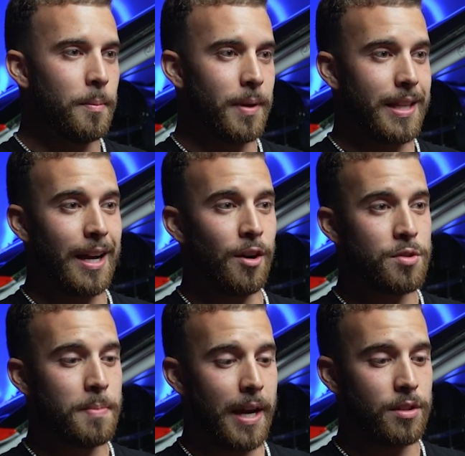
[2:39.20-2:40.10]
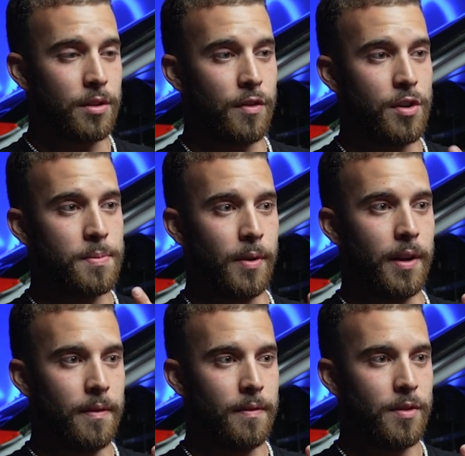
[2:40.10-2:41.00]
But then that goes back to the first
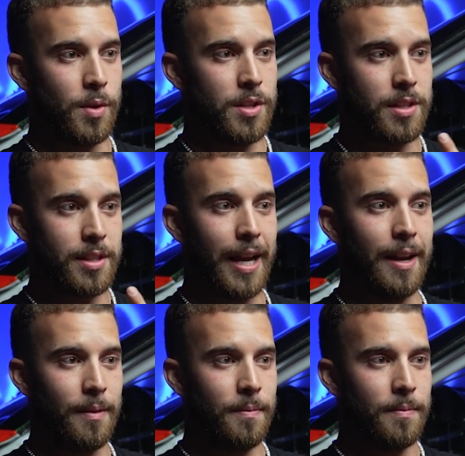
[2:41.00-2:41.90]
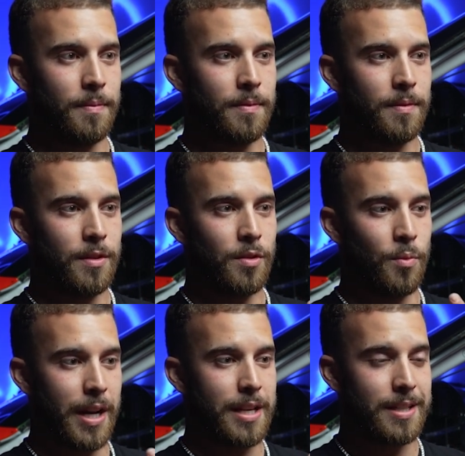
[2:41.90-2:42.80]
point, which is time.
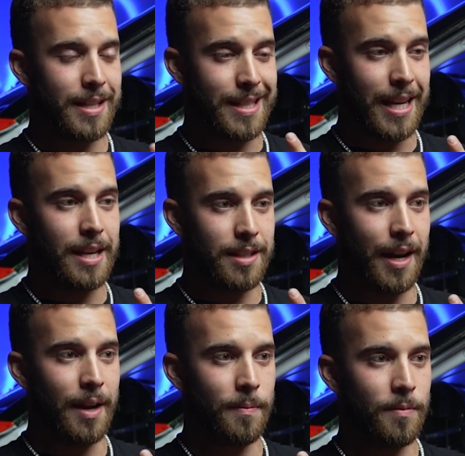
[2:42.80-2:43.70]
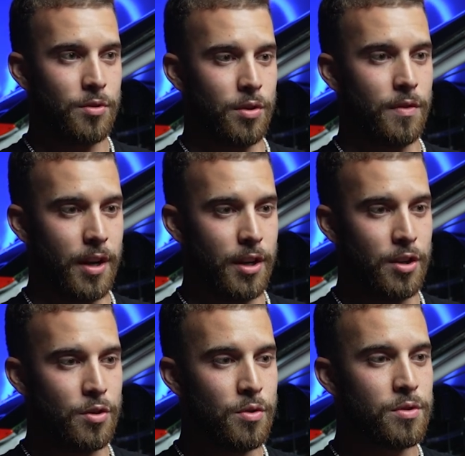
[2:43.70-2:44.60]
Realize it's gonna take time. So if you're gonna
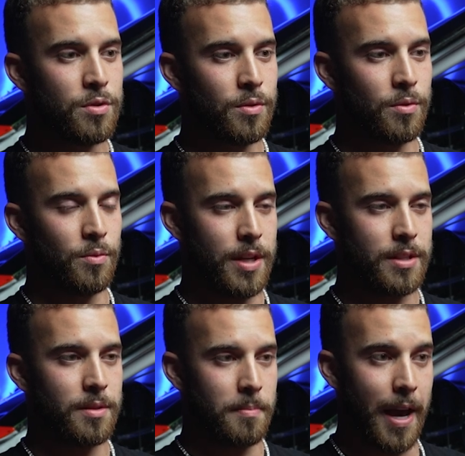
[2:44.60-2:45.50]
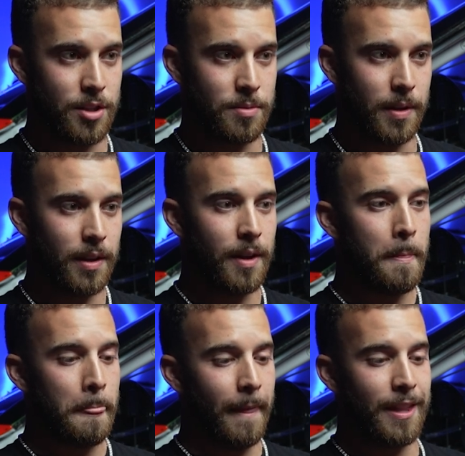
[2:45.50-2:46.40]
use risk management
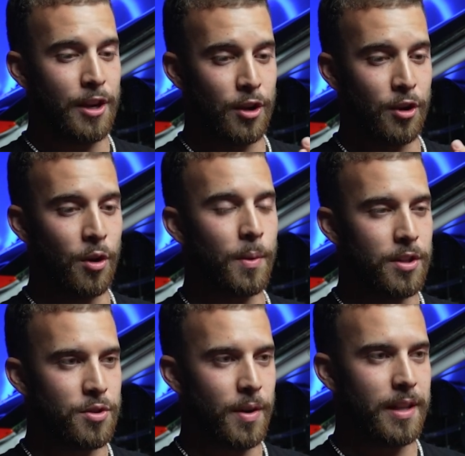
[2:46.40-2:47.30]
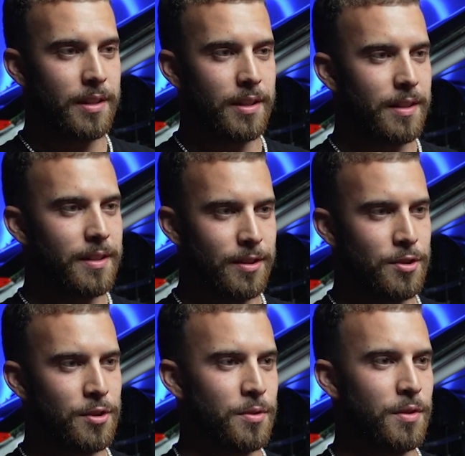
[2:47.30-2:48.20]
and then you're gonna go with the trend,
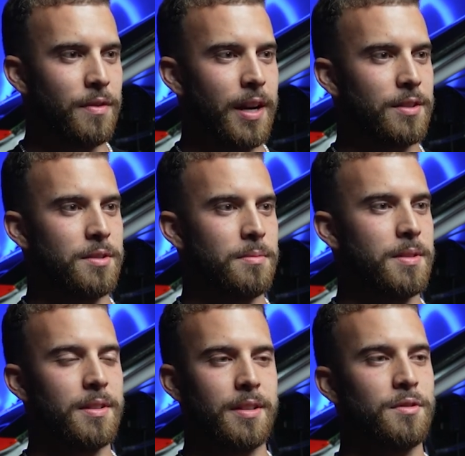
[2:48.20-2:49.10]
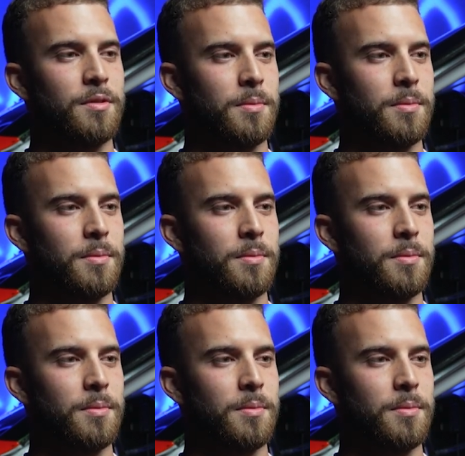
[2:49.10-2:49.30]
those are your 3 factors to be successful,